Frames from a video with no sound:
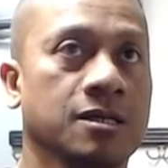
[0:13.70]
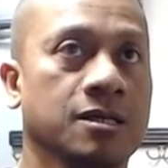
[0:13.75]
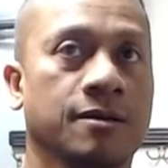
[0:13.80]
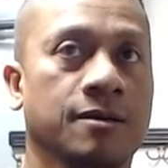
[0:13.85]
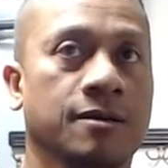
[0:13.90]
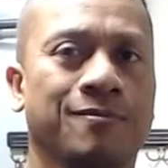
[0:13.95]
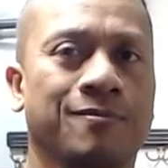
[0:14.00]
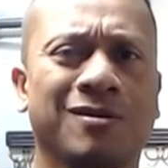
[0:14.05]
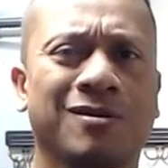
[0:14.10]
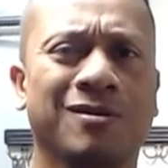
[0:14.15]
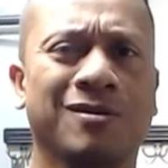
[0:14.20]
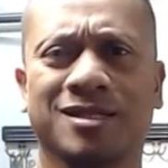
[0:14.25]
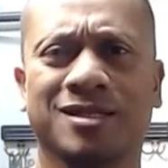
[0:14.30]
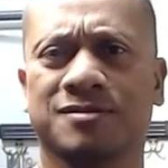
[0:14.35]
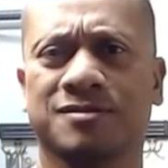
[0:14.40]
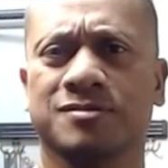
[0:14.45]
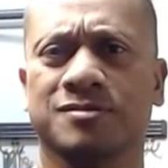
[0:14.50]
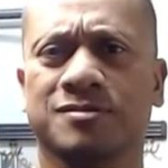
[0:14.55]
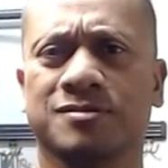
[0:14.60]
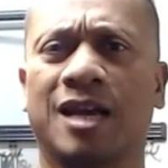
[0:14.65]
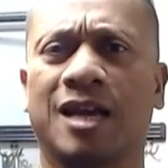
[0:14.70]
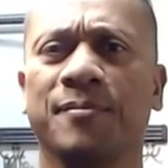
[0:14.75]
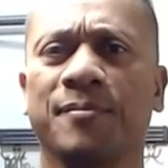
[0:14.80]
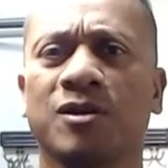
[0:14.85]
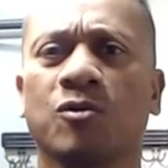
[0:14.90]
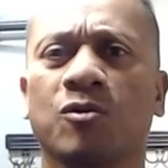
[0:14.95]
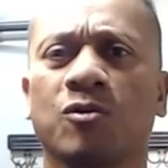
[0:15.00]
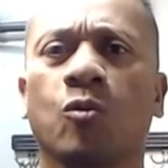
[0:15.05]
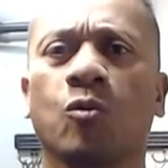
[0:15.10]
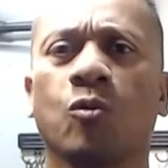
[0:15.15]
About like 10
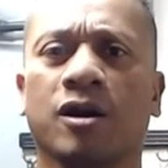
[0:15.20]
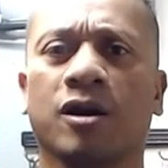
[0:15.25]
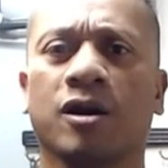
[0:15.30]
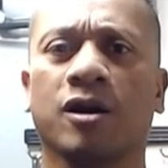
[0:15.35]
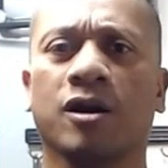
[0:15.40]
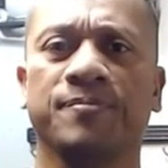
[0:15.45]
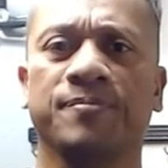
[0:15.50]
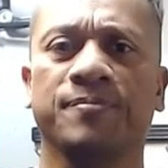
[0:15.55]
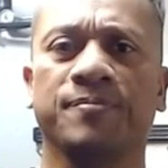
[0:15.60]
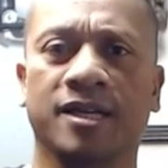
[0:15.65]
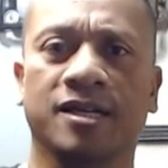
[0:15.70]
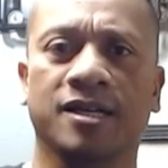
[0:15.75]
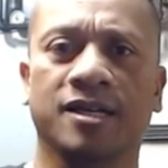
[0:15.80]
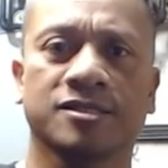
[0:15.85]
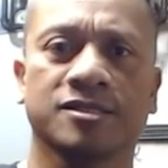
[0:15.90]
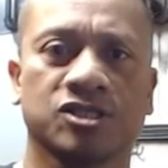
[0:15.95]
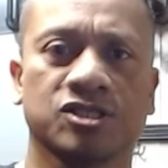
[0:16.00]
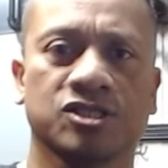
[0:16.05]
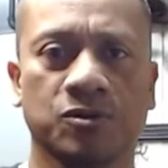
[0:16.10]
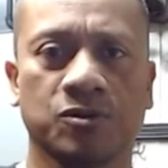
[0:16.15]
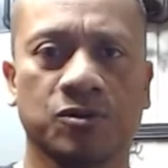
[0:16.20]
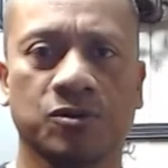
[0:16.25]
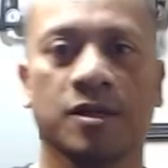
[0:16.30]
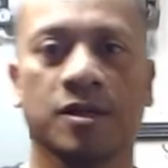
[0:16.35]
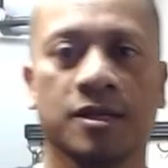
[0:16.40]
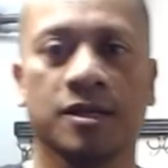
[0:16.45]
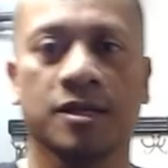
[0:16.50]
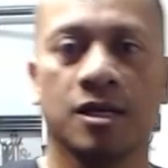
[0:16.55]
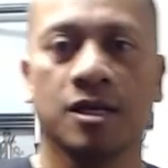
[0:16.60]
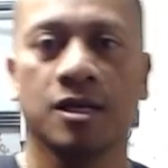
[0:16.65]
minute walk from here. So,
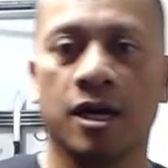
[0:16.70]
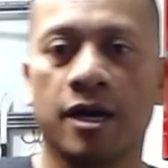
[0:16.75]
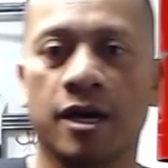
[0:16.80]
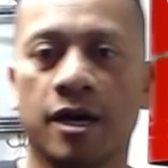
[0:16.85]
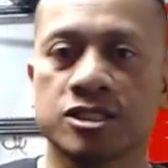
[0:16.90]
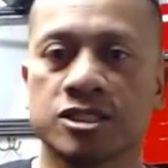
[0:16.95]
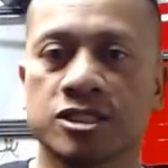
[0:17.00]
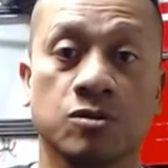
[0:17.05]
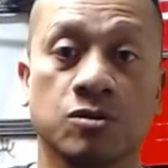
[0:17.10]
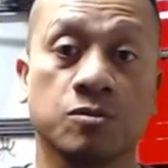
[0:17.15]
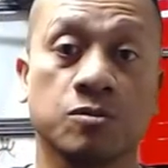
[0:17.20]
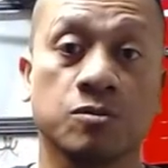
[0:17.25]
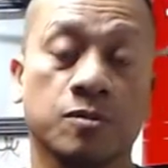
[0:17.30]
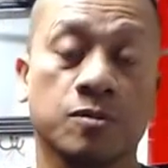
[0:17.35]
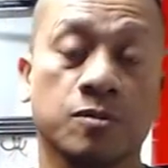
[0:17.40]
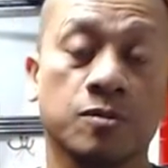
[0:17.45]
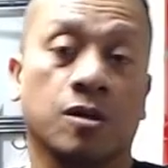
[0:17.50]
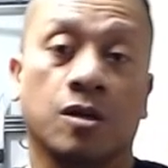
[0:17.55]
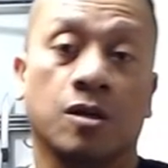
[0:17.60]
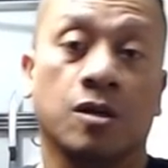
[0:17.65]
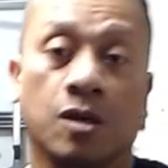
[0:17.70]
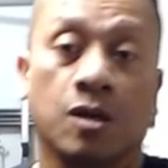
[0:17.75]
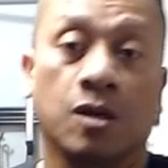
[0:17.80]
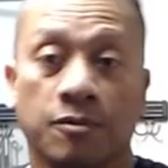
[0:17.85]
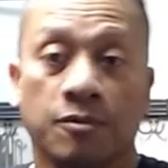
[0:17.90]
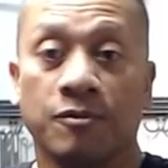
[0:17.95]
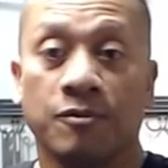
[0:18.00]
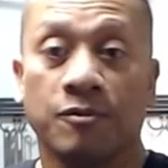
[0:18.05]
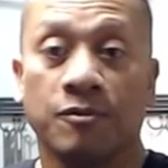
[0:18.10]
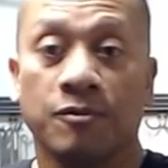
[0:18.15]
alright, so
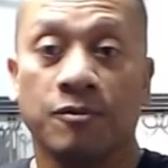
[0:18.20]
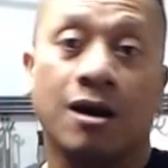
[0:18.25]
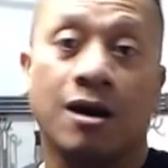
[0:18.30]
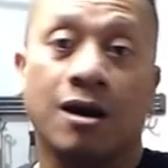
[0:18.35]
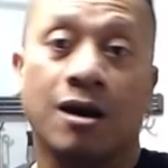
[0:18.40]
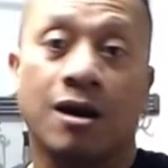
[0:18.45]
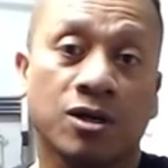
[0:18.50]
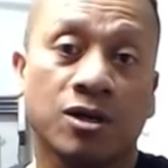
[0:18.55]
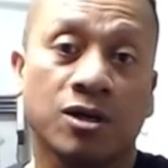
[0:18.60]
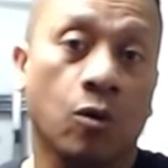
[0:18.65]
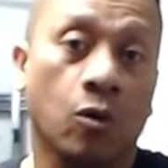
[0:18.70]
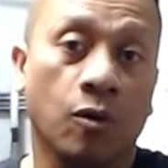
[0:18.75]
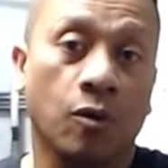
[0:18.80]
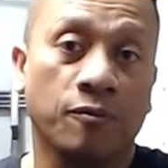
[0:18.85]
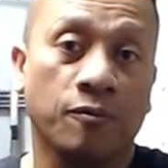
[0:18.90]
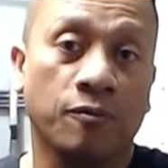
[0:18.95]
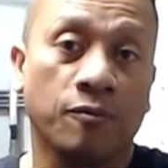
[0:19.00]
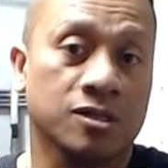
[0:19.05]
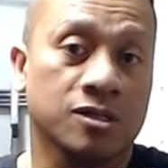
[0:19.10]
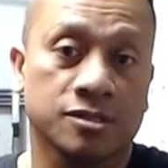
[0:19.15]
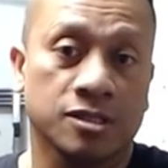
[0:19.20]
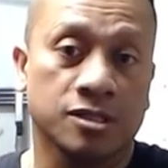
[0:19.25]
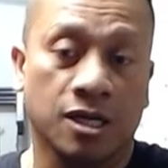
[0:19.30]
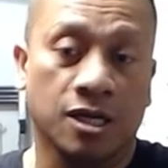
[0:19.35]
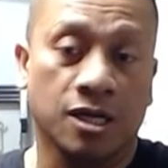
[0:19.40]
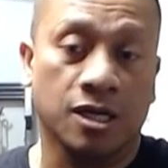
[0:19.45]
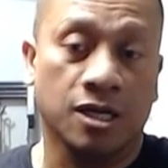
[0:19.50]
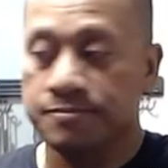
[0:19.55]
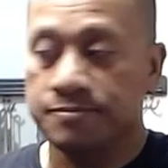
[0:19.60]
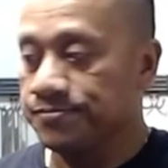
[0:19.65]
right now I'm gonna go over,
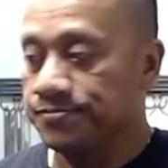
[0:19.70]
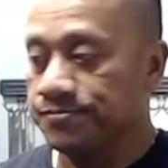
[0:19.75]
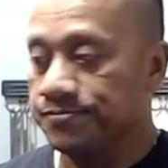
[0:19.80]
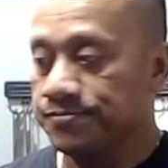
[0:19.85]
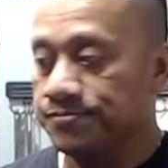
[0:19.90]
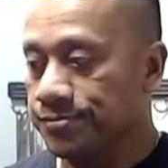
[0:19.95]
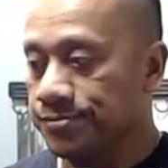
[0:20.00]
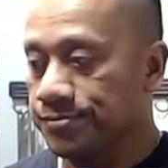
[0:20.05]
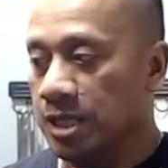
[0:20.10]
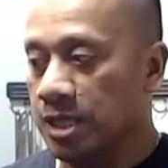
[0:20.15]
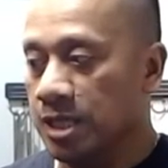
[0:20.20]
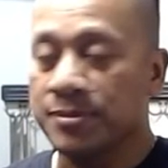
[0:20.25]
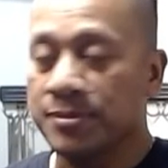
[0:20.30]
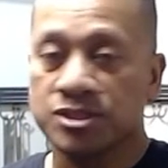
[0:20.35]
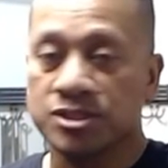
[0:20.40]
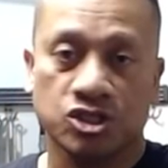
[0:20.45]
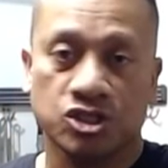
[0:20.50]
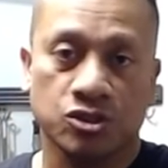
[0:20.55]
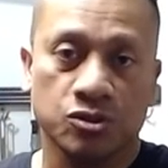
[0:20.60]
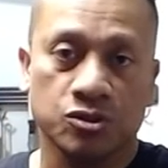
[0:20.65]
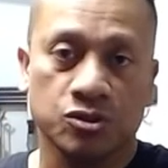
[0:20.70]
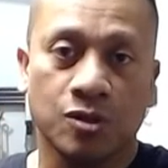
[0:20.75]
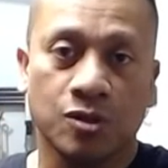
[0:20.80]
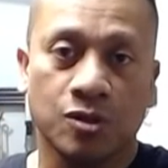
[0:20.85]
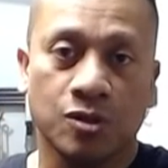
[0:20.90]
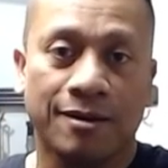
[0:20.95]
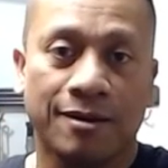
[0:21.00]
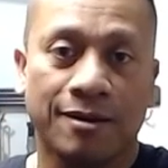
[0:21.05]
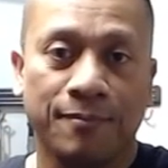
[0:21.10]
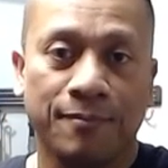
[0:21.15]
um, I'm gonna show you
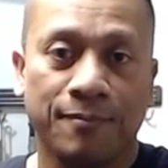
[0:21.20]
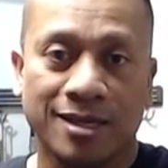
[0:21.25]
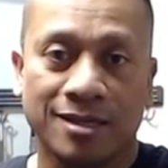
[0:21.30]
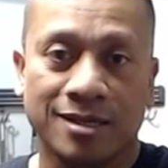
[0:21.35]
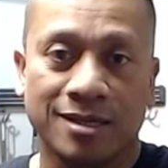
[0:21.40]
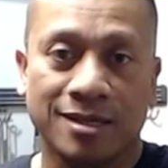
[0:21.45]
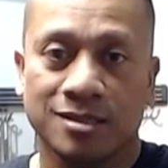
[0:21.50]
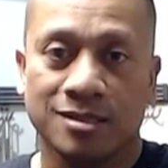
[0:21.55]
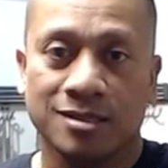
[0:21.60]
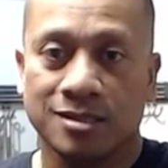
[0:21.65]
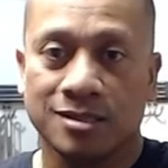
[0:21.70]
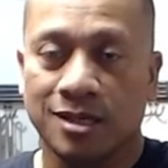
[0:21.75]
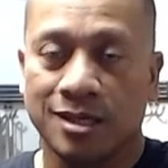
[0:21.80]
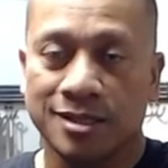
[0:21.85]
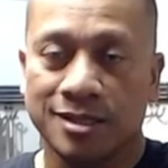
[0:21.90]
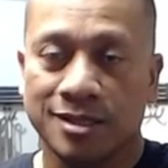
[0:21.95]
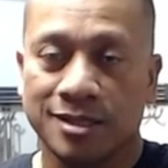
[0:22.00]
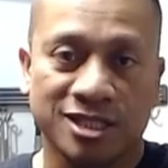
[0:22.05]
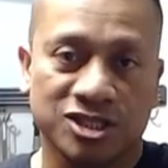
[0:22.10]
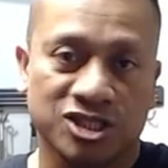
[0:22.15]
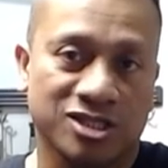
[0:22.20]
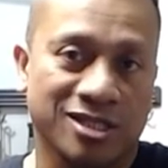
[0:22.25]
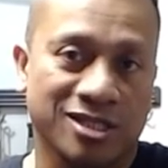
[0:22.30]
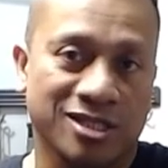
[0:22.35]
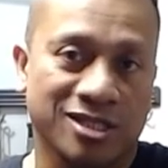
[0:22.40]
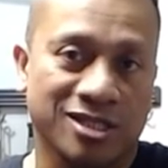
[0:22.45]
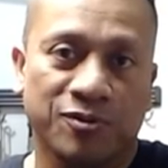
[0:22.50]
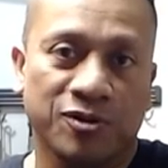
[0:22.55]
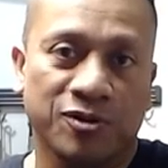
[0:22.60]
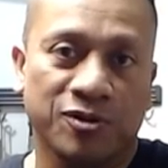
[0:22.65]
how to make a dish that
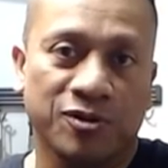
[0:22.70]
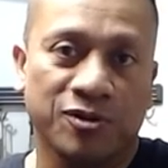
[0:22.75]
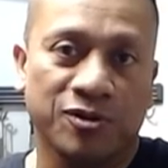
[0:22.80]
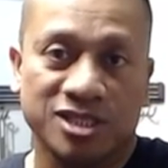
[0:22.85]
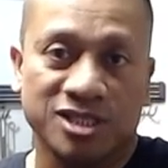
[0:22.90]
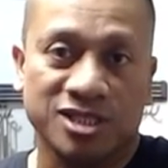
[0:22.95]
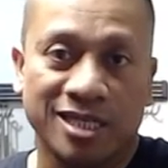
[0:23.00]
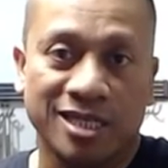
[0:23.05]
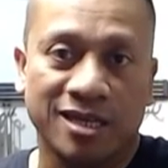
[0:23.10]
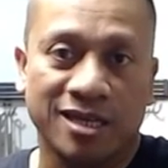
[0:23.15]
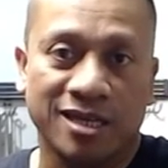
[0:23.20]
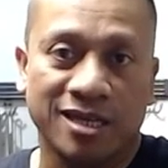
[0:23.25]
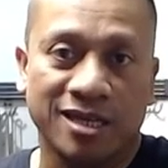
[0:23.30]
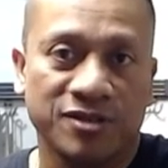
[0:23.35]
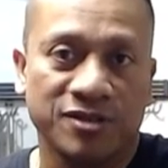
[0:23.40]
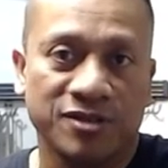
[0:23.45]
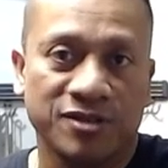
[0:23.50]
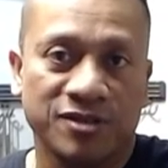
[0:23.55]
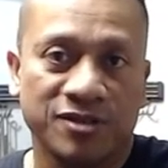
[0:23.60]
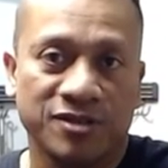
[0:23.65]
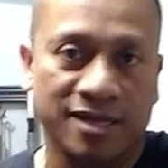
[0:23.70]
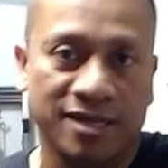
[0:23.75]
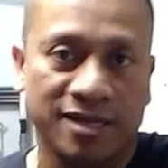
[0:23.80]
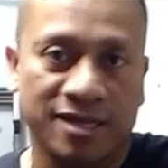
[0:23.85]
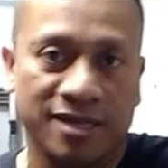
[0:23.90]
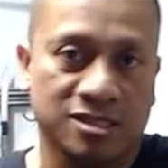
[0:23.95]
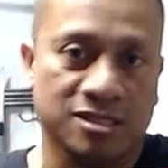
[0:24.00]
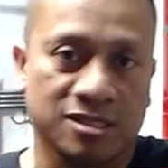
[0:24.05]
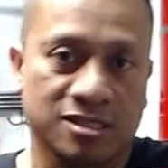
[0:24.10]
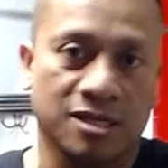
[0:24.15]
I pretty much eat every day.
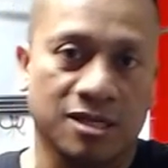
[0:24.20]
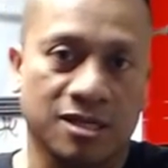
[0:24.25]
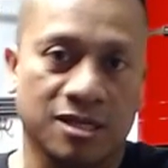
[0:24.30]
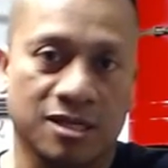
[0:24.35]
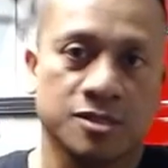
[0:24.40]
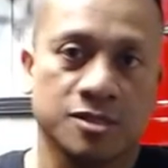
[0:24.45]
It's um,